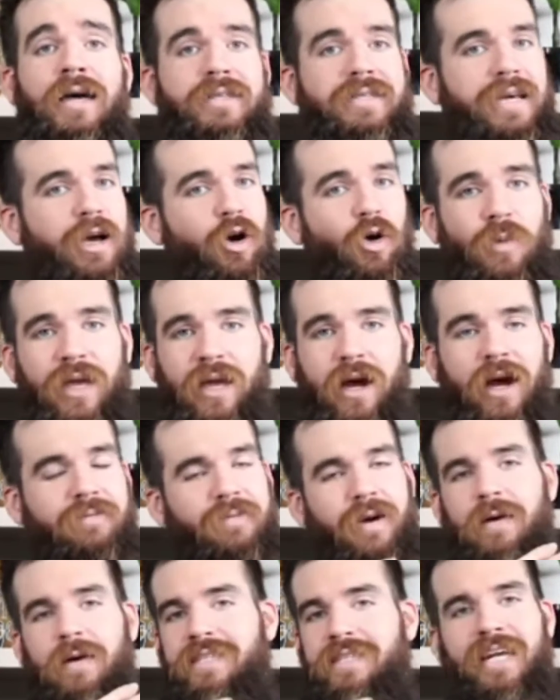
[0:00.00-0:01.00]
Tell me,
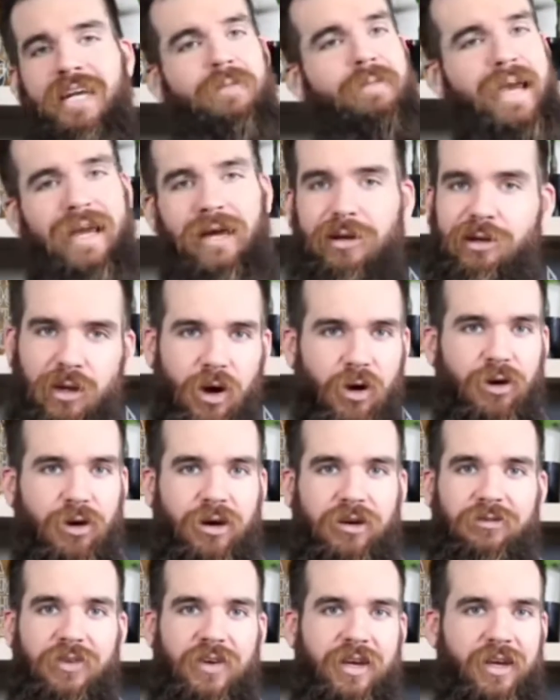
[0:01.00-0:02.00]
I was going to make a
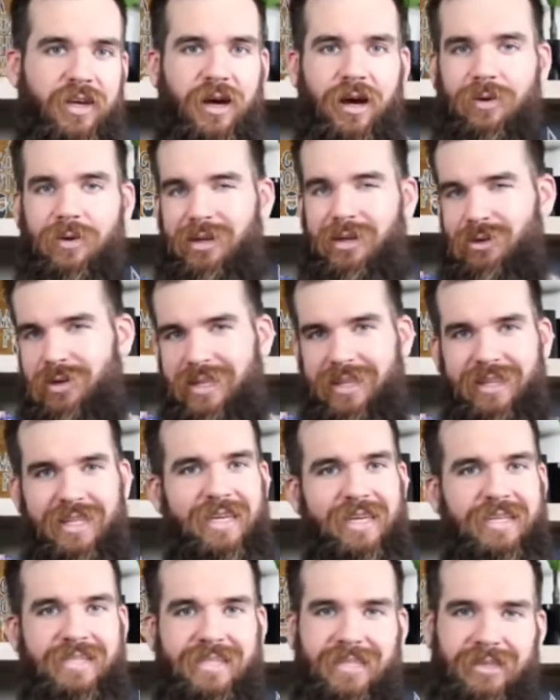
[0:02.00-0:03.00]
longer video and look at
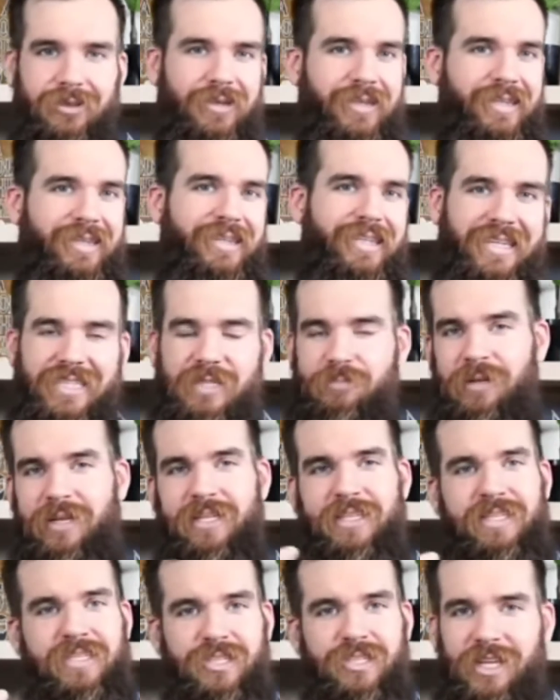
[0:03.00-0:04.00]
this, but
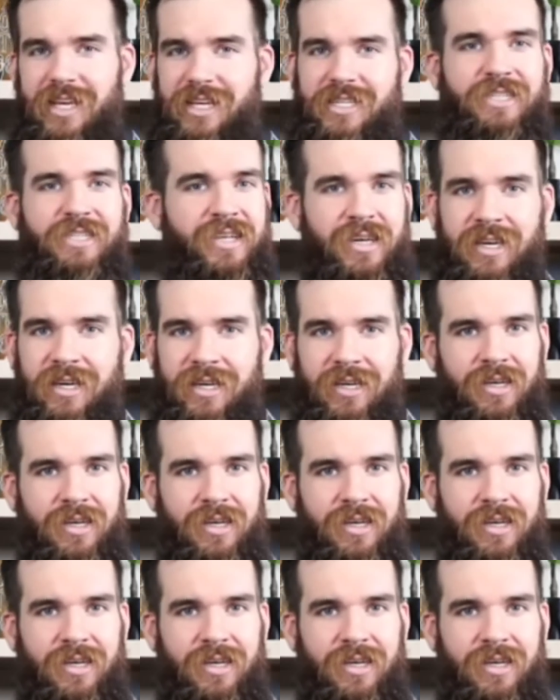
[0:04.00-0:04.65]
it's just,